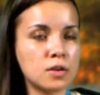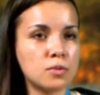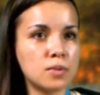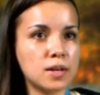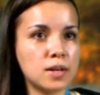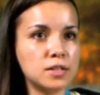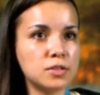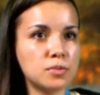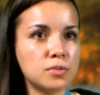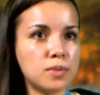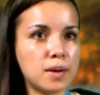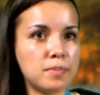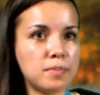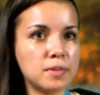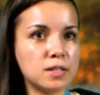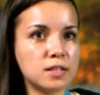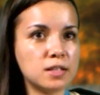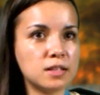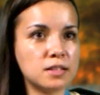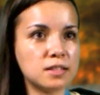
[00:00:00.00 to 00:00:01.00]
Raise your
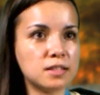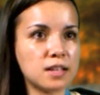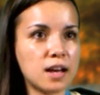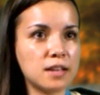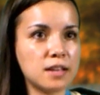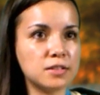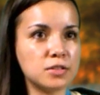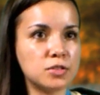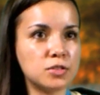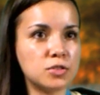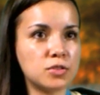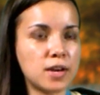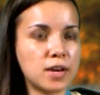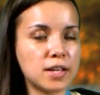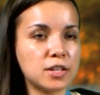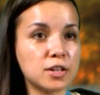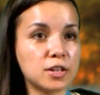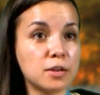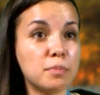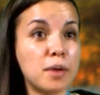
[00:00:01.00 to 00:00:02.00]
weapon to the skies and
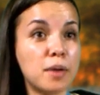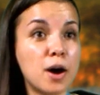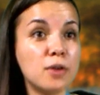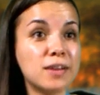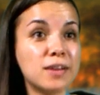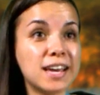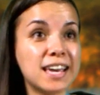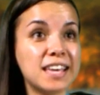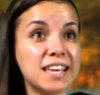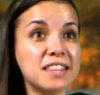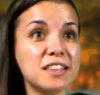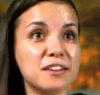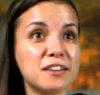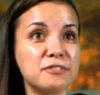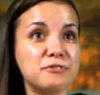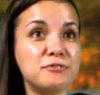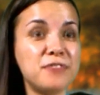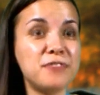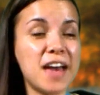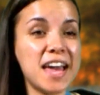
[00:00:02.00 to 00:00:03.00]
strike your opponent in the
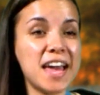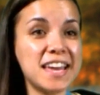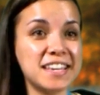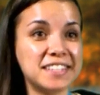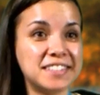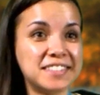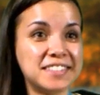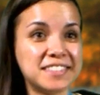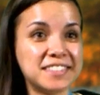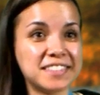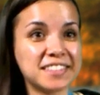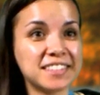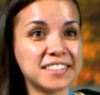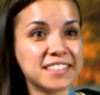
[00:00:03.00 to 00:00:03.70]
face!